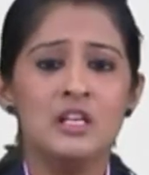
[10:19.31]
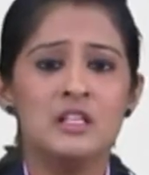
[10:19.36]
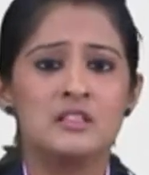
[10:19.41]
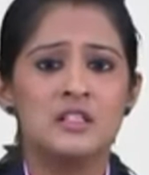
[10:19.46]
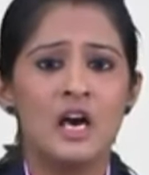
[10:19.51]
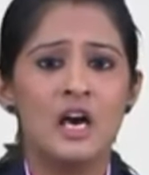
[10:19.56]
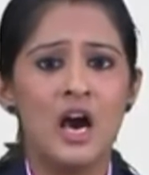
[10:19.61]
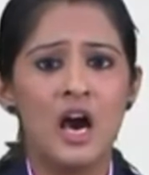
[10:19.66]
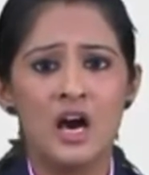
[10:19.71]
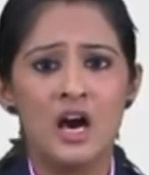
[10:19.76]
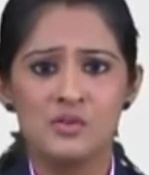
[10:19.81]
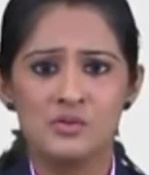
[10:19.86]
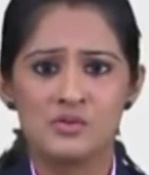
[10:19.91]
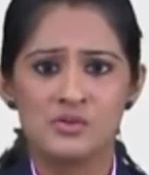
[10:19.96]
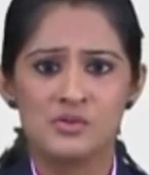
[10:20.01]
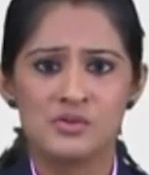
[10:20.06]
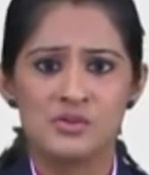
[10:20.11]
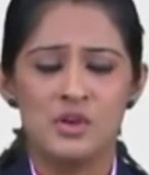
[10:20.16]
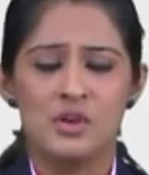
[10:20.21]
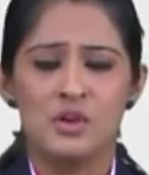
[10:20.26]
The
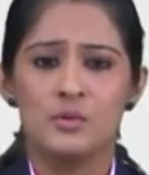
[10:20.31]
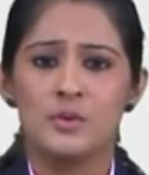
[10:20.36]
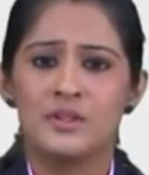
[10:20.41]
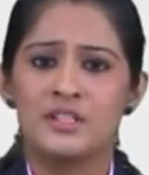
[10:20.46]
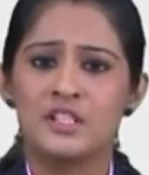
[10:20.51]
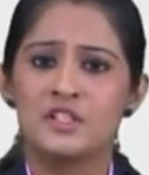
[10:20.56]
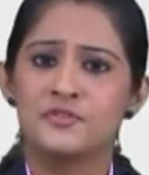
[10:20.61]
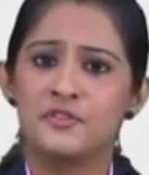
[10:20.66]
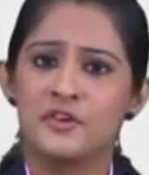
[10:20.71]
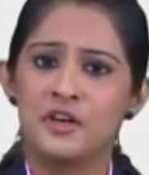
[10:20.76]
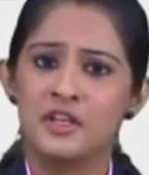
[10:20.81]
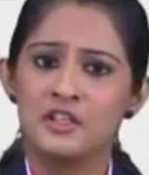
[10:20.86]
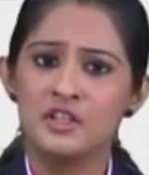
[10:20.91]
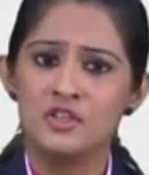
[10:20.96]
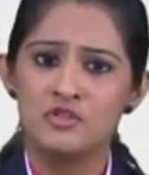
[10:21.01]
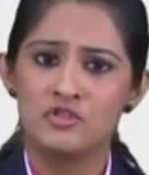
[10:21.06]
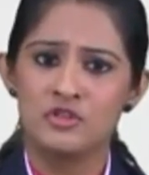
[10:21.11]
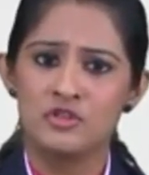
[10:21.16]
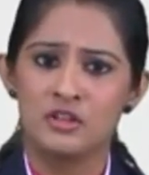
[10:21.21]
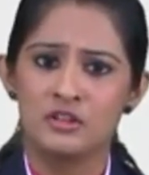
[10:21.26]
house with its
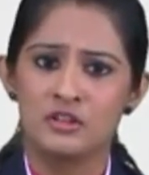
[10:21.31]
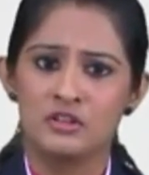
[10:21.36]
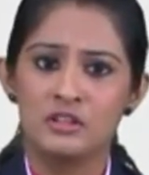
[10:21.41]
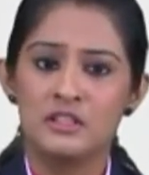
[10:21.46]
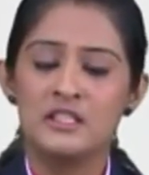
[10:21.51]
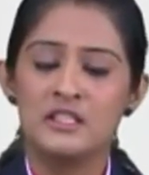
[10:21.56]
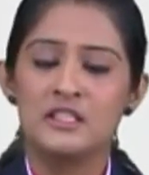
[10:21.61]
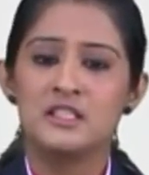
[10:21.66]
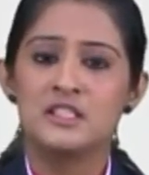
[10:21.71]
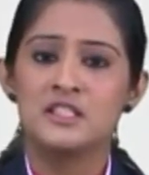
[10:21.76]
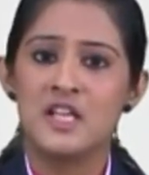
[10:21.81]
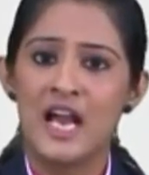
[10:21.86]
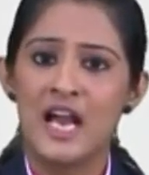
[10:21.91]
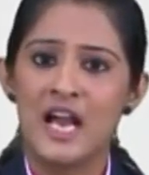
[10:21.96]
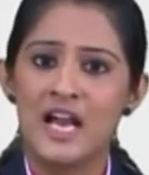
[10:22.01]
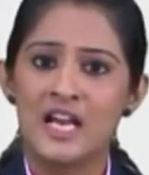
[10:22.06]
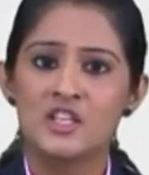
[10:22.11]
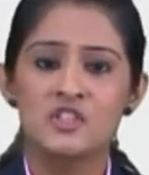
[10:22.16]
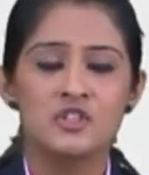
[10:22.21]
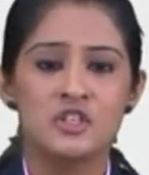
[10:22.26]
furniture
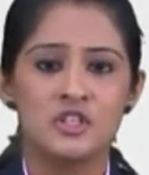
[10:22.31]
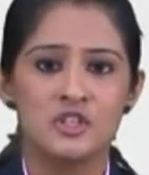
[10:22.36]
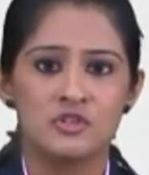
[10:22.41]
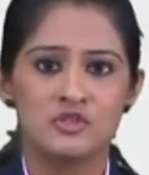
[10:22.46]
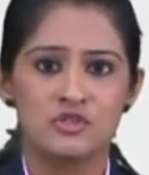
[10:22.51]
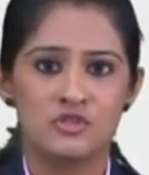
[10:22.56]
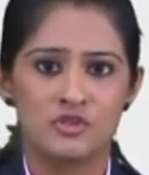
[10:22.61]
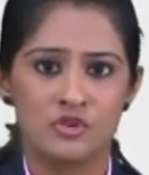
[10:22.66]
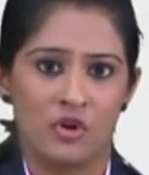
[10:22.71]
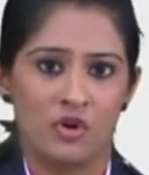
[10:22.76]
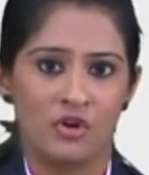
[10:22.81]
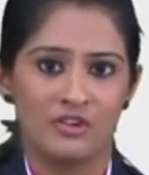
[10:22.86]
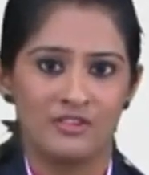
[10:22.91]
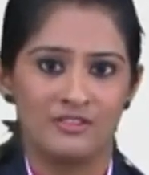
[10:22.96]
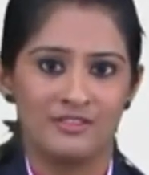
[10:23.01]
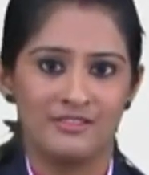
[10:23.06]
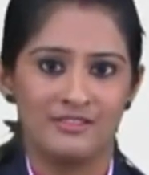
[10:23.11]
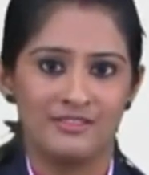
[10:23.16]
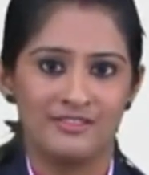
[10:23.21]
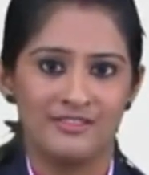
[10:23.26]
dash insured.
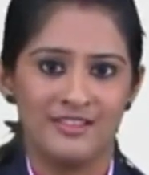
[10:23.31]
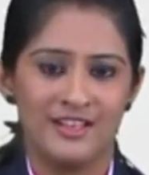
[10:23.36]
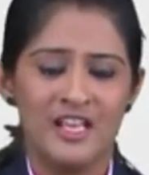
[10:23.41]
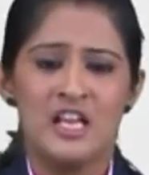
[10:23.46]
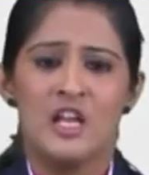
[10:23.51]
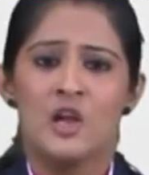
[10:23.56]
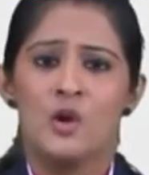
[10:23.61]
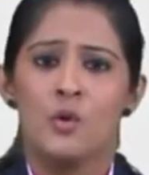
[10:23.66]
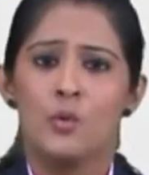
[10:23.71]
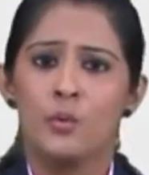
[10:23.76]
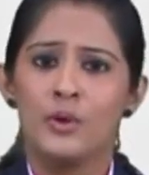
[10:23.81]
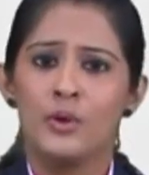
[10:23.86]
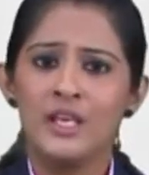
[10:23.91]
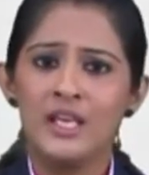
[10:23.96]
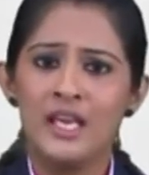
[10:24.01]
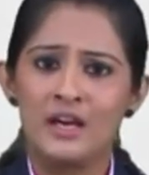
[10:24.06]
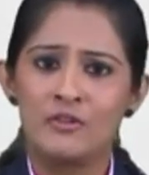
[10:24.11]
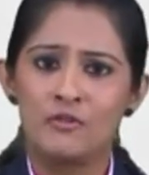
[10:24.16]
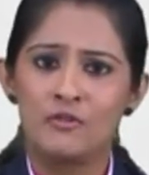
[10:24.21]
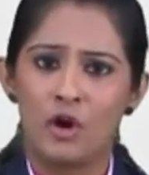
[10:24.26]
We
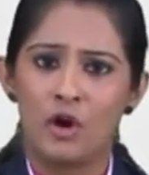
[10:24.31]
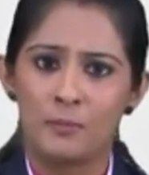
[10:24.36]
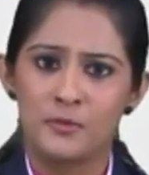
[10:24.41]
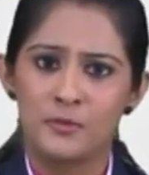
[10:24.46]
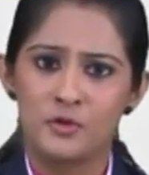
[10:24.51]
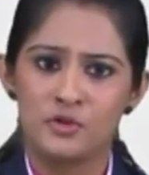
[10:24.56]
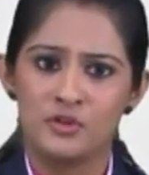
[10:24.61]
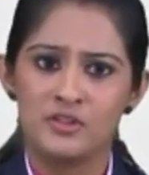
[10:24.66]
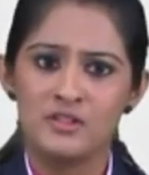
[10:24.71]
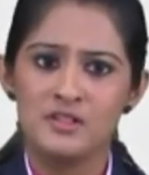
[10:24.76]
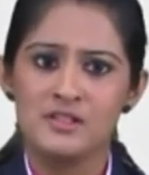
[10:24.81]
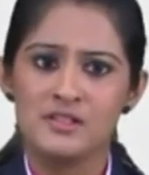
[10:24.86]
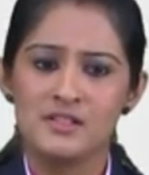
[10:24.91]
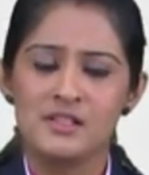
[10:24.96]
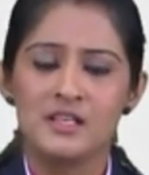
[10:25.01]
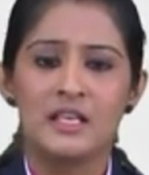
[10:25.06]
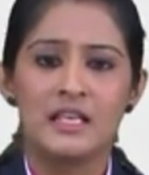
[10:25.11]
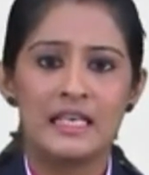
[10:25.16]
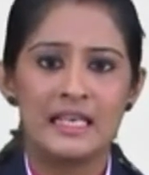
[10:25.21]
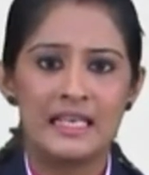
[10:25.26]
have options
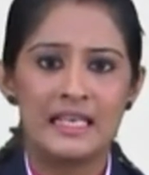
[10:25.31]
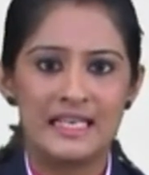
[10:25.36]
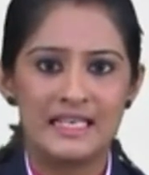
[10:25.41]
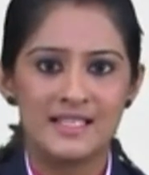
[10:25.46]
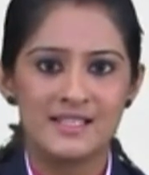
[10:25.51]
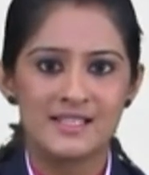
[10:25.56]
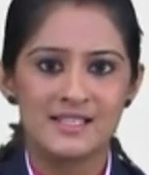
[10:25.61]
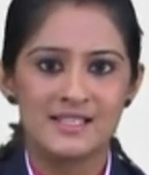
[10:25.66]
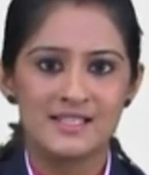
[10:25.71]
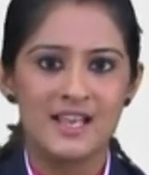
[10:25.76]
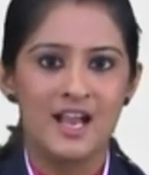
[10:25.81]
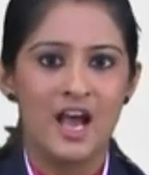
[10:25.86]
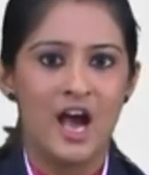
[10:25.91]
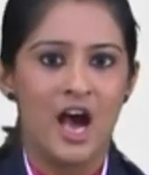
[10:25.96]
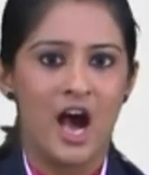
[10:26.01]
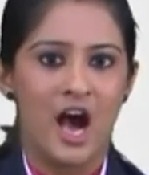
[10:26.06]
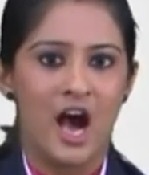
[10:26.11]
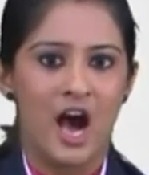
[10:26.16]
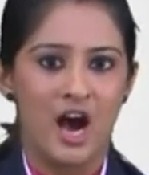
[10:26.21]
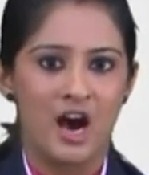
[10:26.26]
is,
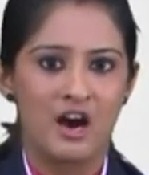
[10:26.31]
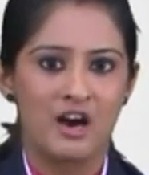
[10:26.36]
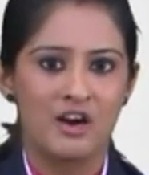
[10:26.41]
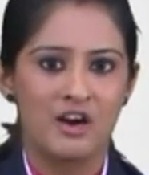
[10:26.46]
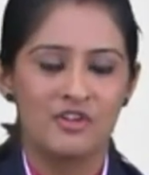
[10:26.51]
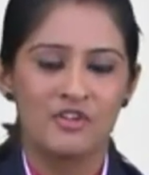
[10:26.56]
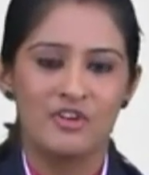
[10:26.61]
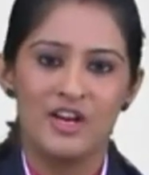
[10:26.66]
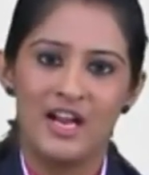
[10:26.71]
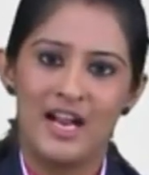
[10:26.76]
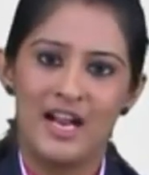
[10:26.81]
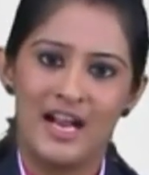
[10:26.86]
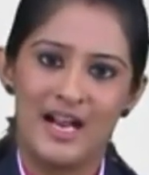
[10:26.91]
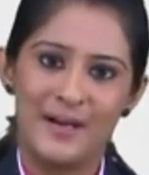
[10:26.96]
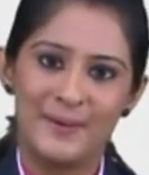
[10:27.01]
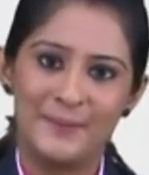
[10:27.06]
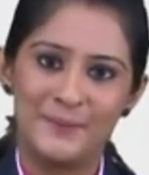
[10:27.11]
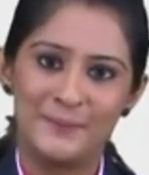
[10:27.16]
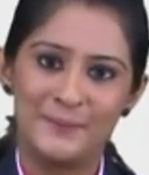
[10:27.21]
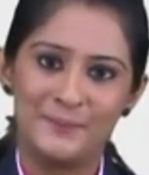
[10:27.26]
are,
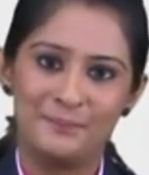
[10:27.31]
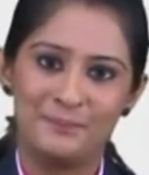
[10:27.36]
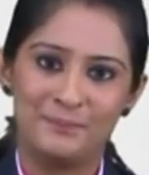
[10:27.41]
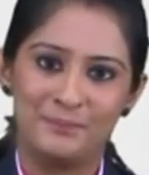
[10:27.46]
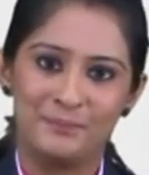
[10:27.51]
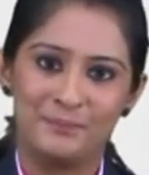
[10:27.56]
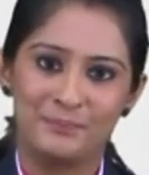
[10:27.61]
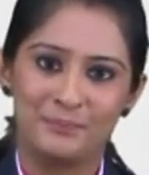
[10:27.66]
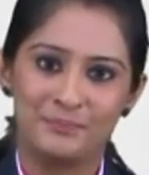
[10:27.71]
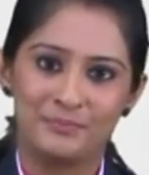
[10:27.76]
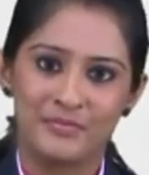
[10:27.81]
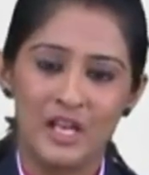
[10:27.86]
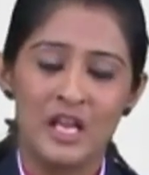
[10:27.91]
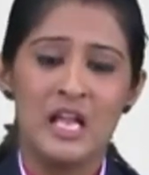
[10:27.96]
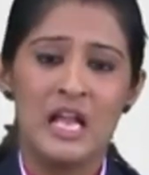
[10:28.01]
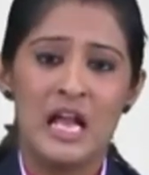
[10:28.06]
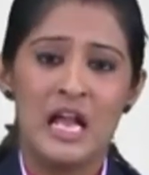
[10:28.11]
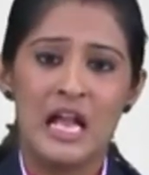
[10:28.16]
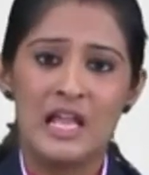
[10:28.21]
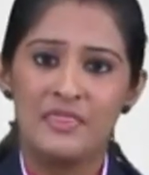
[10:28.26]
am.
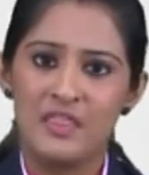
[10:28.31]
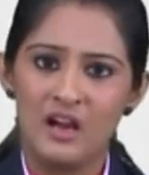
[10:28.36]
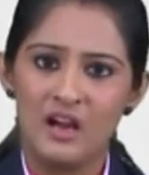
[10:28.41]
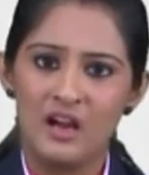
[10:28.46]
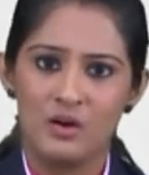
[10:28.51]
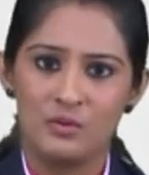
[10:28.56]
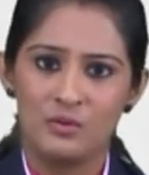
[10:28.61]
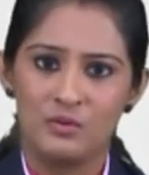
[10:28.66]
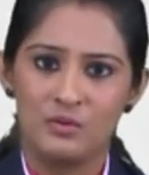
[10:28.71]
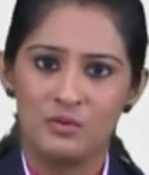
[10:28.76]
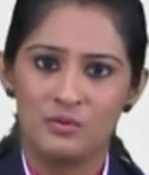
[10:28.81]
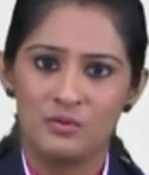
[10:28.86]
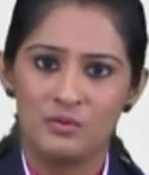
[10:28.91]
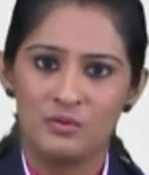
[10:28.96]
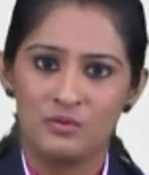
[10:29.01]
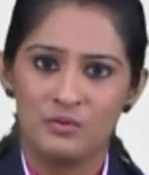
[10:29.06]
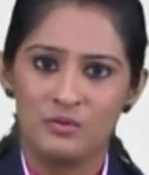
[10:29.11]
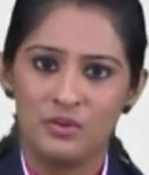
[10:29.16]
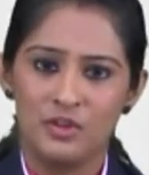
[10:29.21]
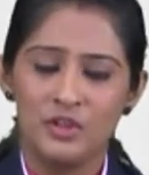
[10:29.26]
And now
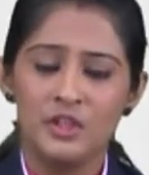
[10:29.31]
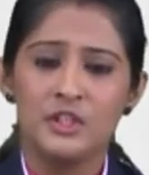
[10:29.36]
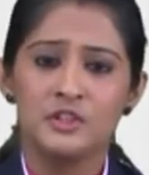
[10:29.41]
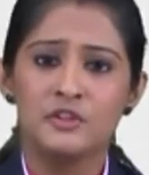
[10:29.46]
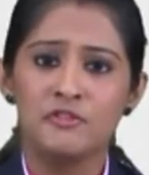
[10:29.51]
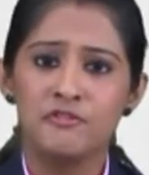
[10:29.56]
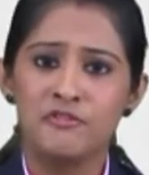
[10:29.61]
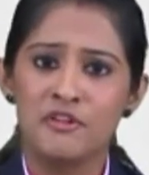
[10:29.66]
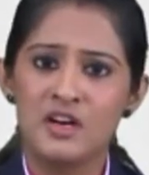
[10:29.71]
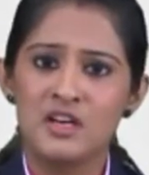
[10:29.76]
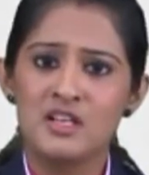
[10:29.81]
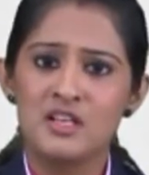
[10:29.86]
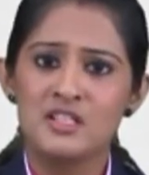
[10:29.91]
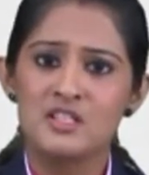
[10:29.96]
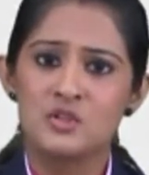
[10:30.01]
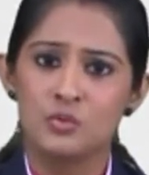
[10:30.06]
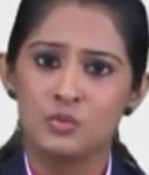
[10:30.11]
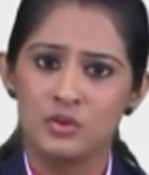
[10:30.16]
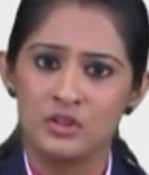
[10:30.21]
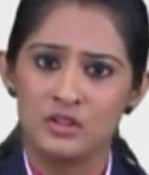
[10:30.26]
the
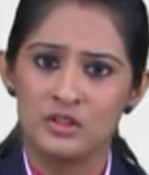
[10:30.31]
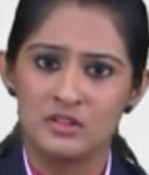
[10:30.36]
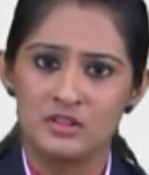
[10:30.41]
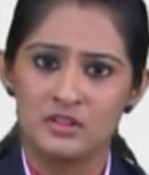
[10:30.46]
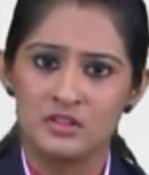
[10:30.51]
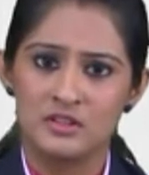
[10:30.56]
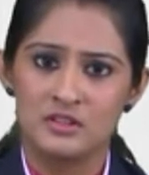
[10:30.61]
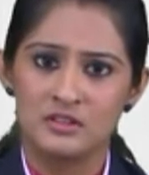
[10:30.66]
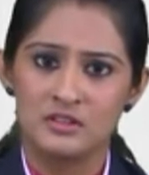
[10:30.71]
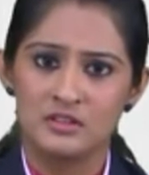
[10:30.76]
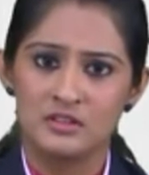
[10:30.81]
first word,